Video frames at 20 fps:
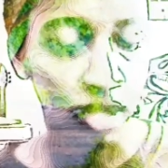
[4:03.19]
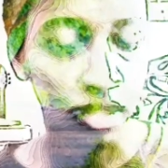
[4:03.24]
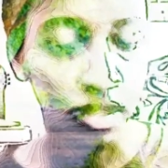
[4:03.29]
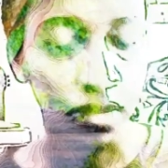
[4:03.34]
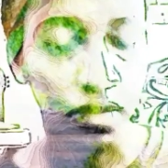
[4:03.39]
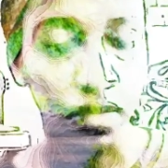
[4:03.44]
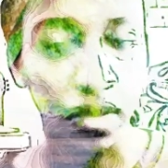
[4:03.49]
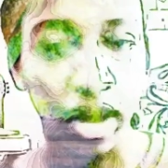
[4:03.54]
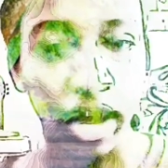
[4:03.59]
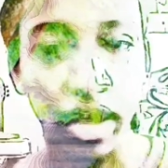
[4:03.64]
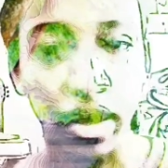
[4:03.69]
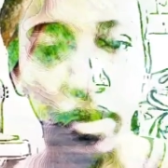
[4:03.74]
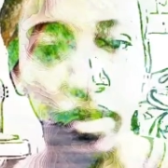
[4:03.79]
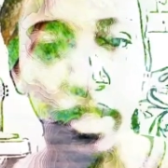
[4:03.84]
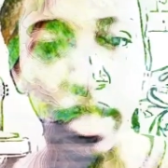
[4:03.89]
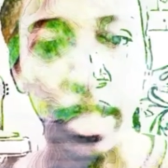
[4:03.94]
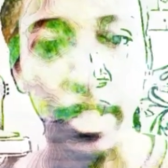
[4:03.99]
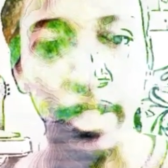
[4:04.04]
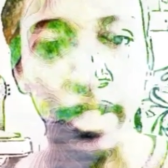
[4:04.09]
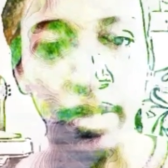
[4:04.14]
the
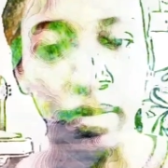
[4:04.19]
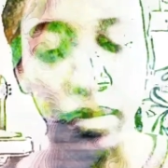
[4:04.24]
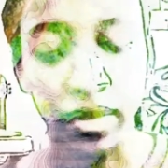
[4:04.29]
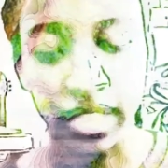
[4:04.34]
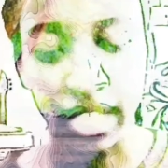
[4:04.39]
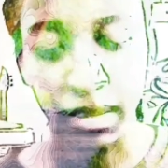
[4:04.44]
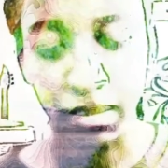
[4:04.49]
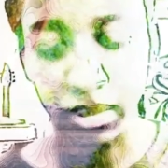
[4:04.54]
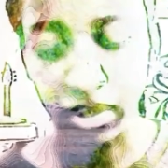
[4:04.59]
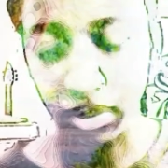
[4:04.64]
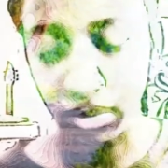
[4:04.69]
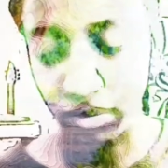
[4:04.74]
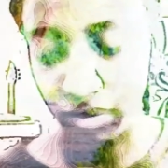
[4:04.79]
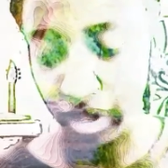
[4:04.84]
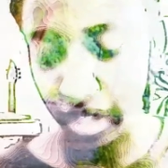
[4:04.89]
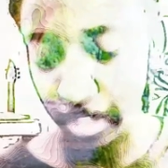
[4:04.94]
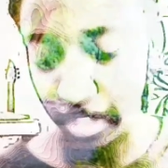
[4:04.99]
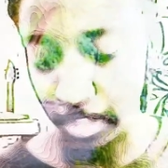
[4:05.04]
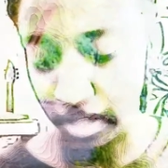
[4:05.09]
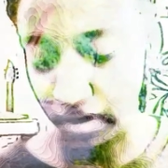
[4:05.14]
file and was able to
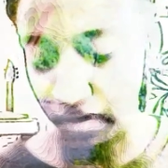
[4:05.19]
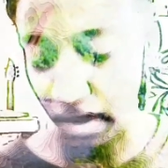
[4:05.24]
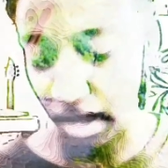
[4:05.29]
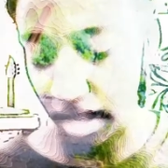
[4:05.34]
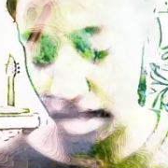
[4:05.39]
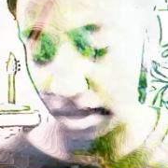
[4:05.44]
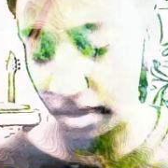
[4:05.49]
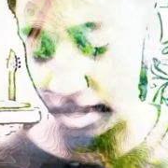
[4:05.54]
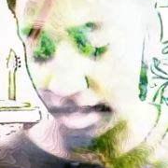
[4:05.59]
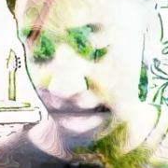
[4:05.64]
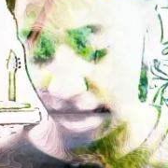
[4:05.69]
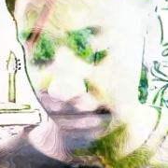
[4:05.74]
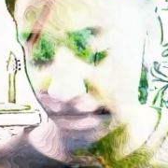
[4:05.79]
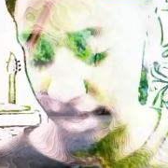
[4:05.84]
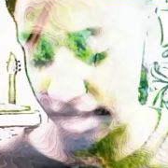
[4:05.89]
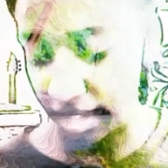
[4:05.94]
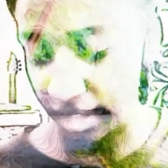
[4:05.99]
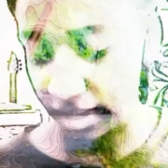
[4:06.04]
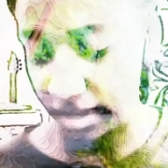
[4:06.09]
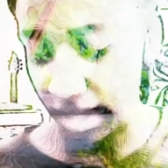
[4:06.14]
read his file, and
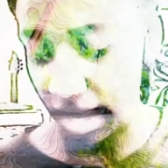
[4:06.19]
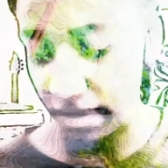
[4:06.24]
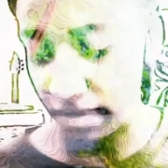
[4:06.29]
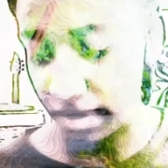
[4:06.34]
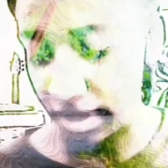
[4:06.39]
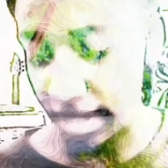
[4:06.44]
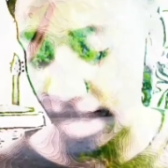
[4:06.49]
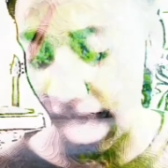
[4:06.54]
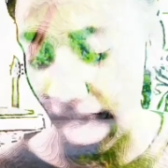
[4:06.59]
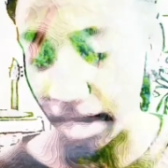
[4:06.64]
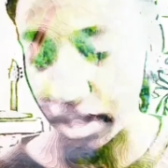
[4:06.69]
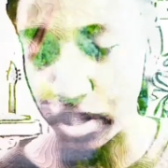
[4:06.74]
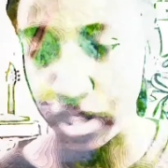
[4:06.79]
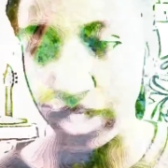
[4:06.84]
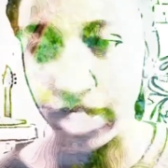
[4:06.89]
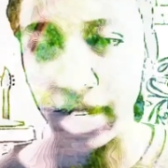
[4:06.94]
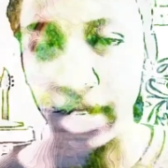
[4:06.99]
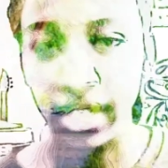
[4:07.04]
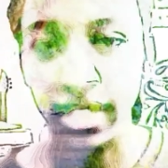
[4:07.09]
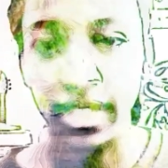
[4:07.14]
everything every
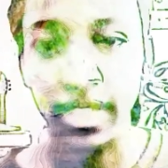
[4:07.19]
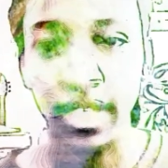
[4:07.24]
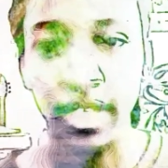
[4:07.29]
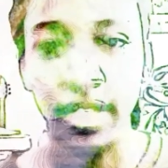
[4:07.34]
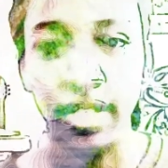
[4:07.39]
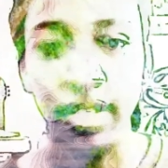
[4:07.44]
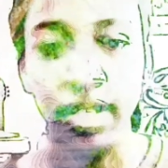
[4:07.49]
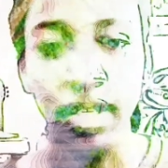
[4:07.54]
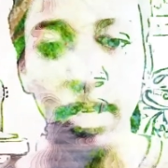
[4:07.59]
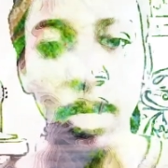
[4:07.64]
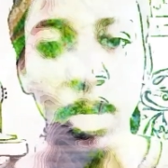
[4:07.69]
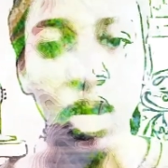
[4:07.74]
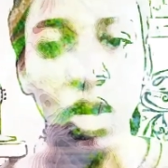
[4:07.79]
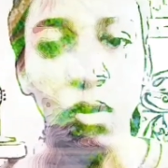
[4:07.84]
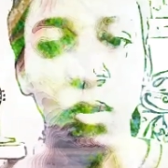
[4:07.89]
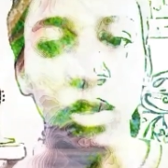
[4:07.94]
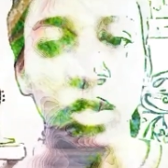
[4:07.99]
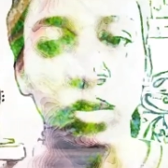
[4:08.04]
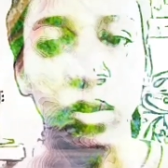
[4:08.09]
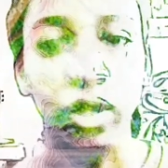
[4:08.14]
action that he did
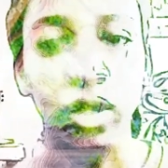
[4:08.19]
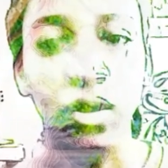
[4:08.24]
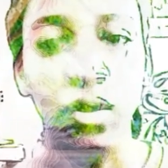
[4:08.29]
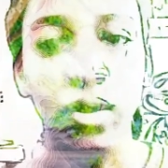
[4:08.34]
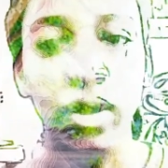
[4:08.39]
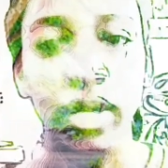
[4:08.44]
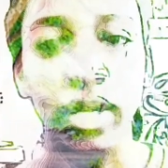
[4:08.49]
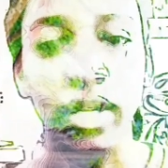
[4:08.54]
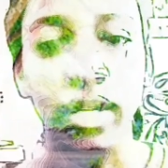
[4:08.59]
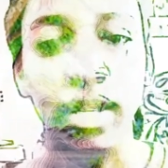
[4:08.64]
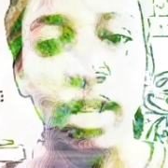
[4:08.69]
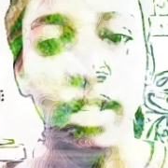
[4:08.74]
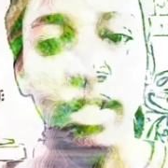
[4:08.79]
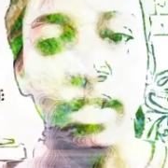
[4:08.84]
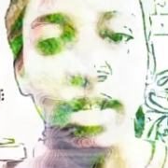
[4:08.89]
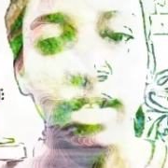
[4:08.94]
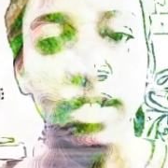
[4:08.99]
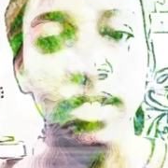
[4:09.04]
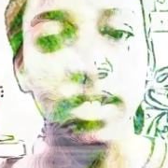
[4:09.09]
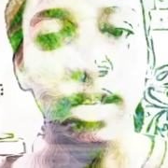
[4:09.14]
was recorded.
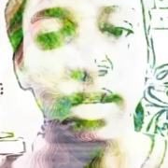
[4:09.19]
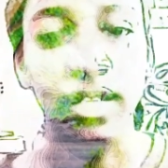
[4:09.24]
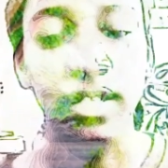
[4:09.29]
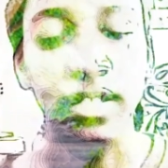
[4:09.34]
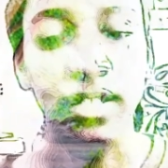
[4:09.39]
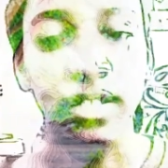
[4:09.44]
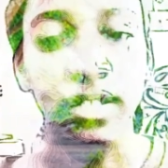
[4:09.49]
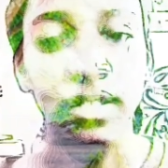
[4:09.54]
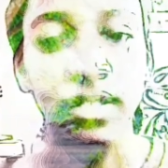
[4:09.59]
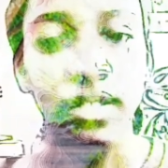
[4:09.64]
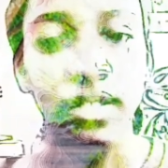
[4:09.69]
And that's like a